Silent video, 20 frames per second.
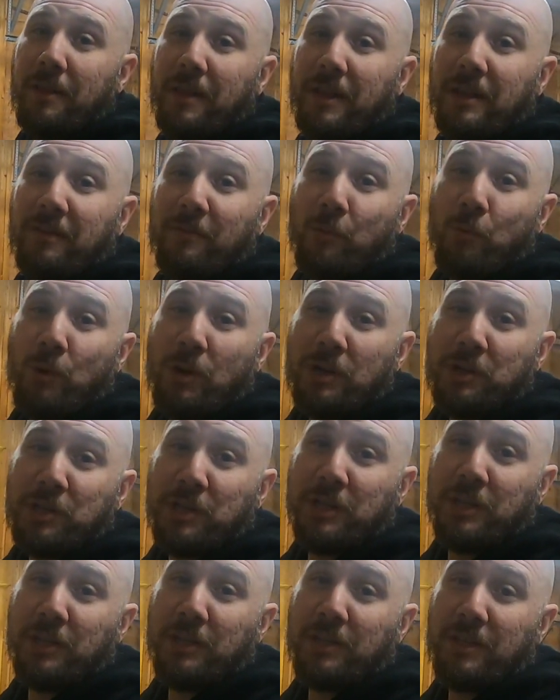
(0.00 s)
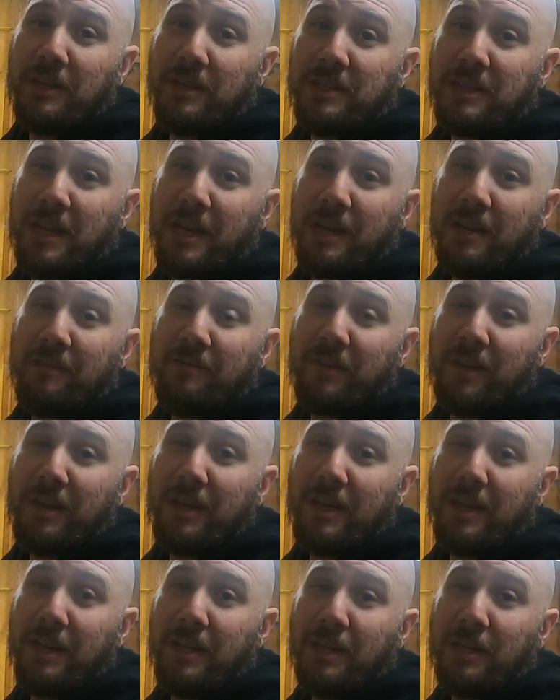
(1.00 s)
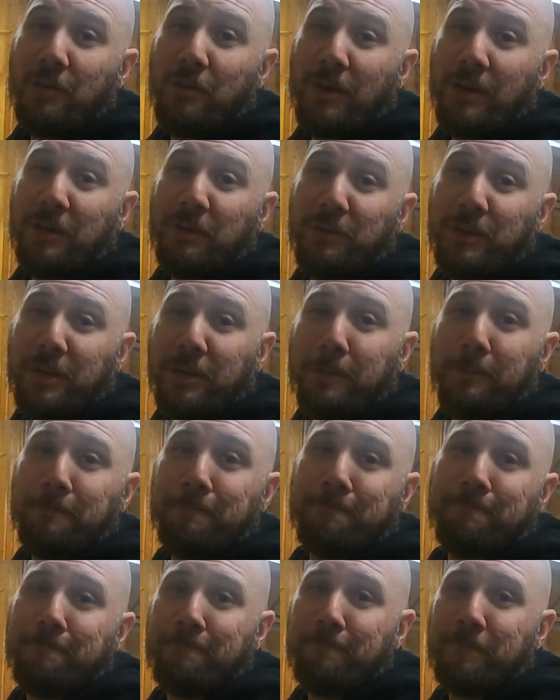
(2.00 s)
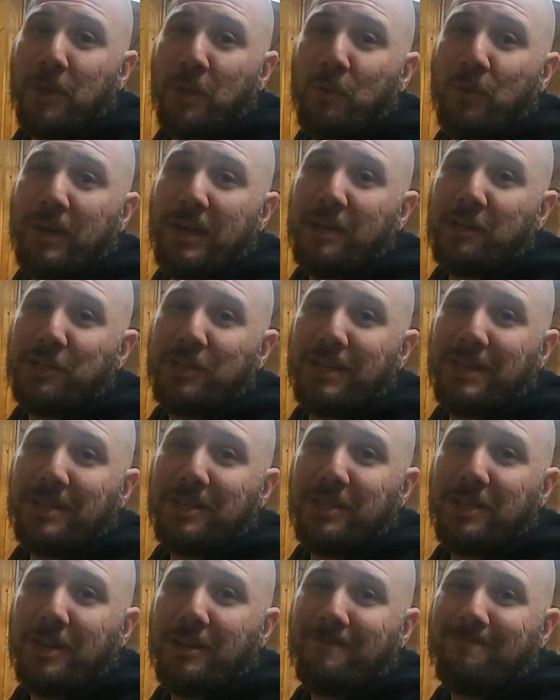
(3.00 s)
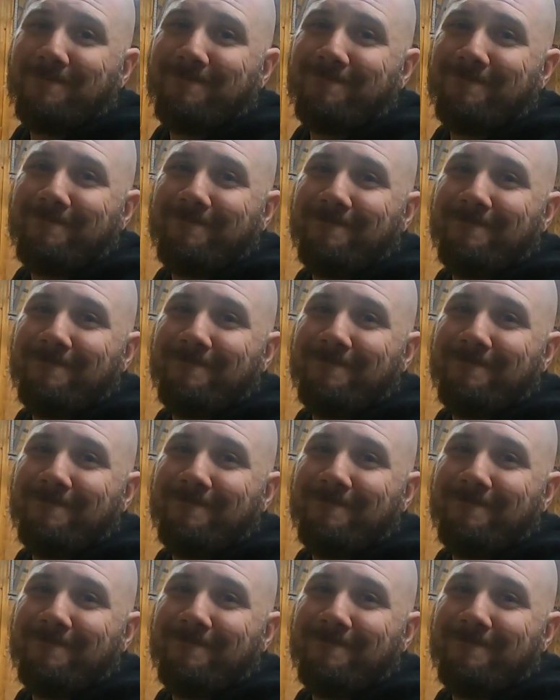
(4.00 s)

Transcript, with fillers: Thank you for watching. You guys have a great new year. We'll catch you next year.